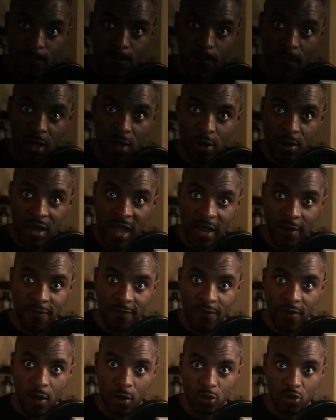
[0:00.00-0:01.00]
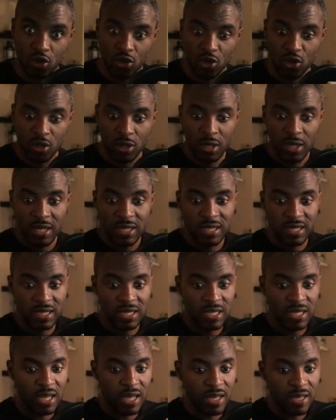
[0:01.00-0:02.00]
Good night, folks.
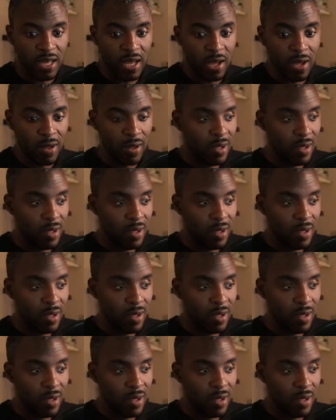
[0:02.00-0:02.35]
See ya.